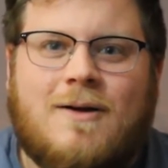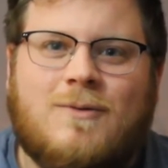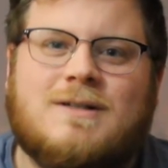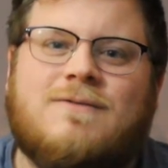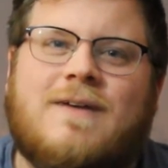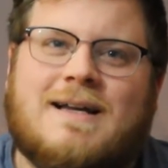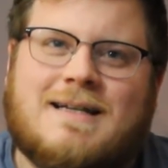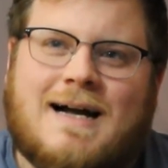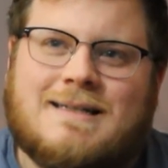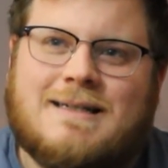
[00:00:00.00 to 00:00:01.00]
was
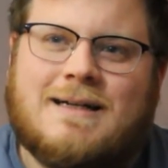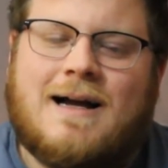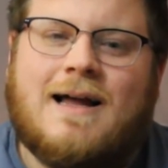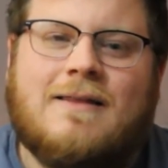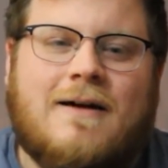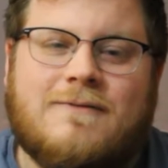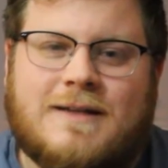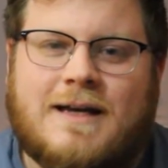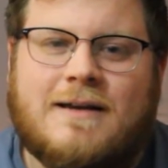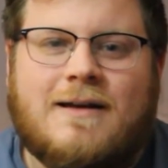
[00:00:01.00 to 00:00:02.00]
fantastic. I loved
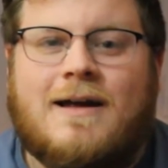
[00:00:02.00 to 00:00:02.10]
it.